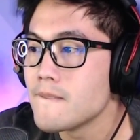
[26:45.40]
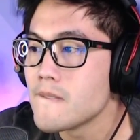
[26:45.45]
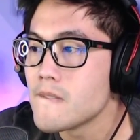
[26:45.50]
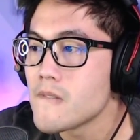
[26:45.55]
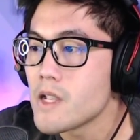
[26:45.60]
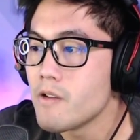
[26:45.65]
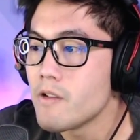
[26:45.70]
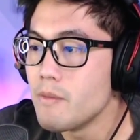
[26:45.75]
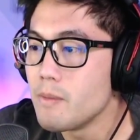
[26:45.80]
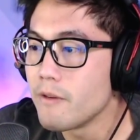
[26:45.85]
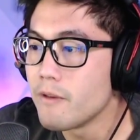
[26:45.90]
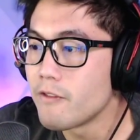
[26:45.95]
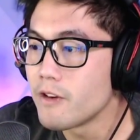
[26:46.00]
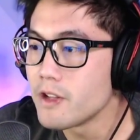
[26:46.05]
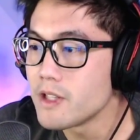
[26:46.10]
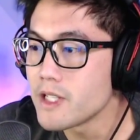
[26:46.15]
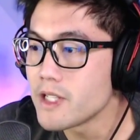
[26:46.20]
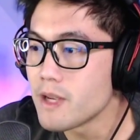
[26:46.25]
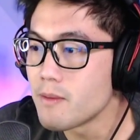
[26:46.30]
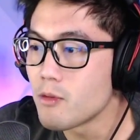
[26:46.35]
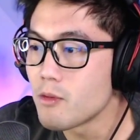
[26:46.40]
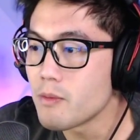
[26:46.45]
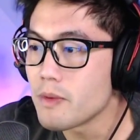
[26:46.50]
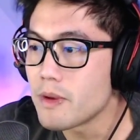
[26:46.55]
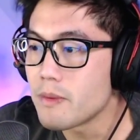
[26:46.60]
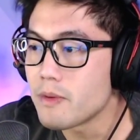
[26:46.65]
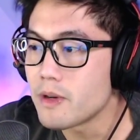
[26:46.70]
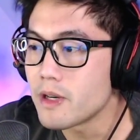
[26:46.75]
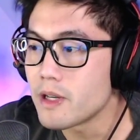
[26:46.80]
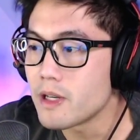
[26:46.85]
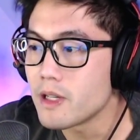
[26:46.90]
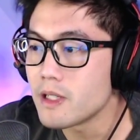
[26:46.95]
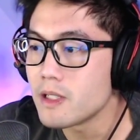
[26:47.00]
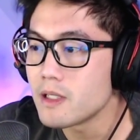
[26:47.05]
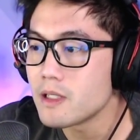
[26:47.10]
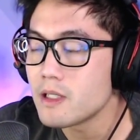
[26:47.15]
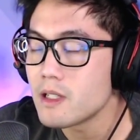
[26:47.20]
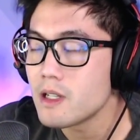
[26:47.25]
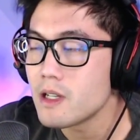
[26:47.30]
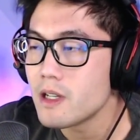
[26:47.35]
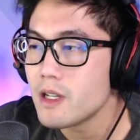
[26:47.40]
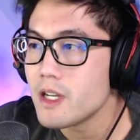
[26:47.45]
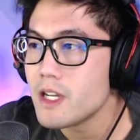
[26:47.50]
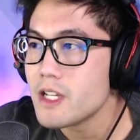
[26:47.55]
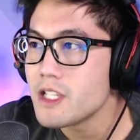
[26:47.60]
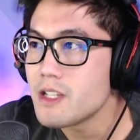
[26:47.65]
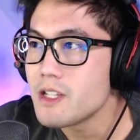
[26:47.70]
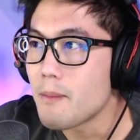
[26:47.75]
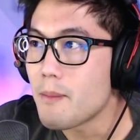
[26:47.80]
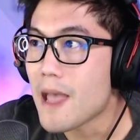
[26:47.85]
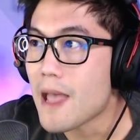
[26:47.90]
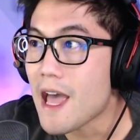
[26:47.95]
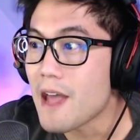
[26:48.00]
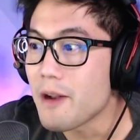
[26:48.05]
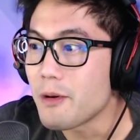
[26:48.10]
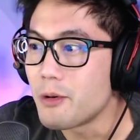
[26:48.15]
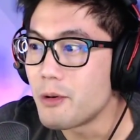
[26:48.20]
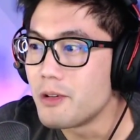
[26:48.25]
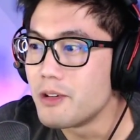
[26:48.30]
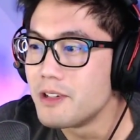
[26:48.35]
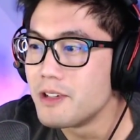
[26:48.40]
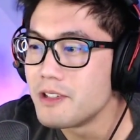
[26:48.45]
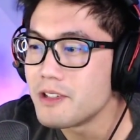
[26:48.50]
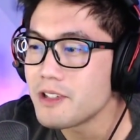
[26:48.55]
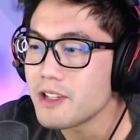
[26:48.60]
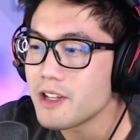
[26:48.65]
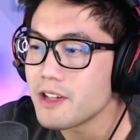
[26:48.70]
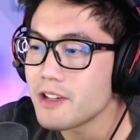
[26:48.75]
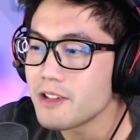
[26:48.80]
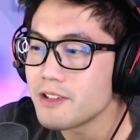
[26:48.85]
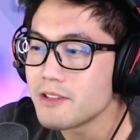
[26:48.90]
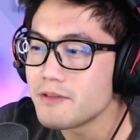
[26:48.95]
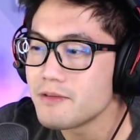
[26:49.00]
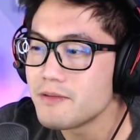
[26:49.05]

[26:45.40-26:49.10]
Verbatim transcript: it would be fun to get more people to to battle. You know.